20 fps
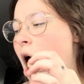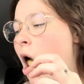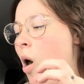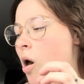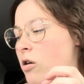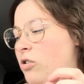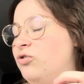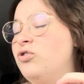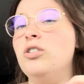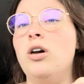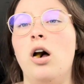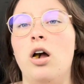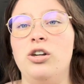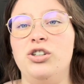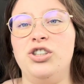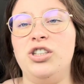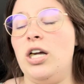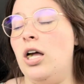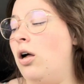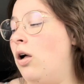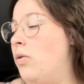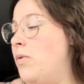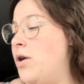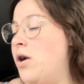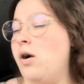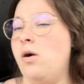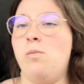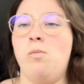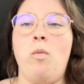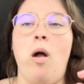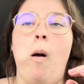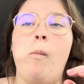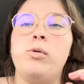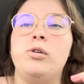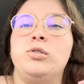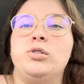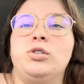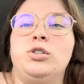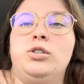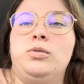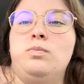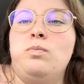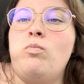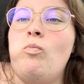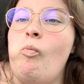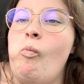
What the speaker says: It's hot as hell in here. I'm going home.